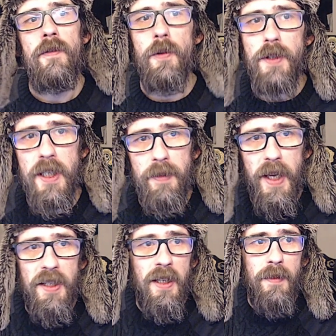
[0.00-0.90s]
For the
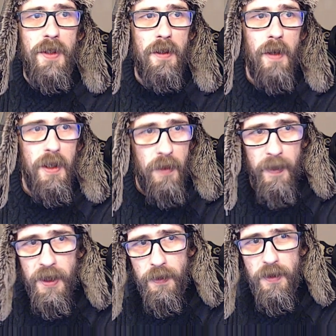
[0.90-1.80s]
DPS numbers as well, you want to
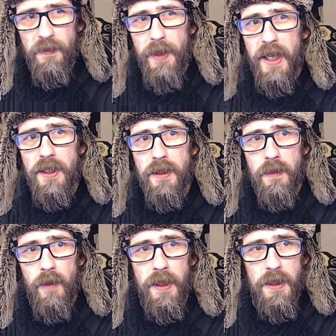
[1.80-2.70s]
make sure you've picked the
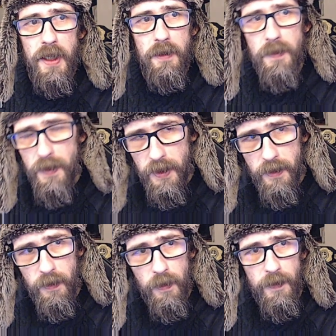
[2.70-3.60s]
right skill. So
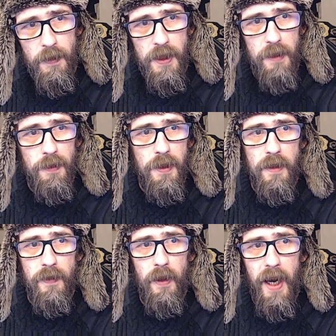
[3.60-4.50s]
all of your skills that
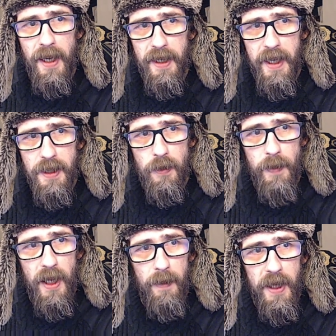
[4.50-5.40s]
you've got allocated will
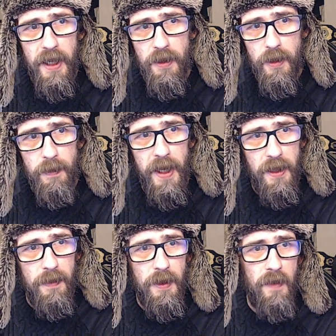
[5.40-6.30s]
be up here. You can pick
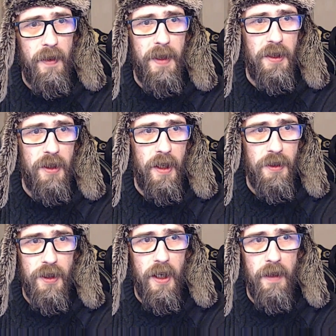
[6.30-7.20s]
them. So if I pick
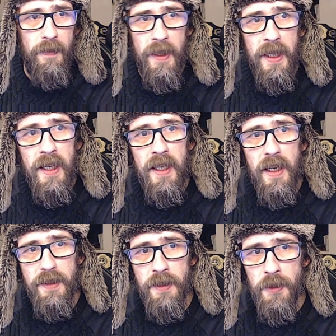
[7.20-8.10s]
Charge Staff,
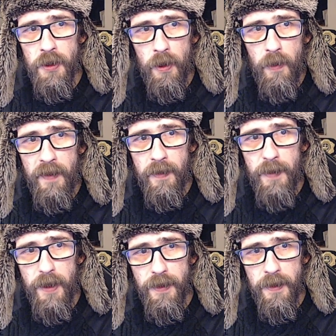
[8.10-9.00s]
and then the Shockwave
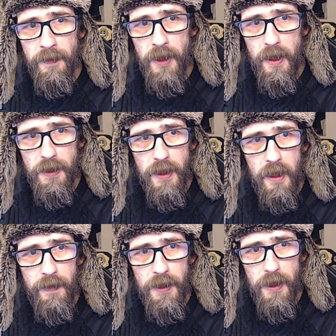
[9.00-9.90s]
component of Charge
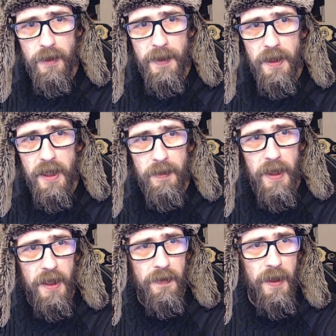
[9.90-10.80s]
Staff, it shows me the
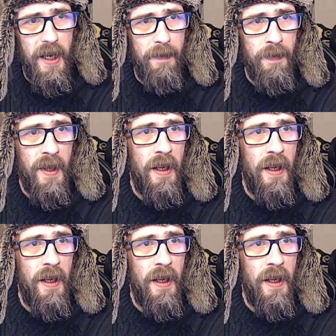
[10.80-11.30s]
DPS for that.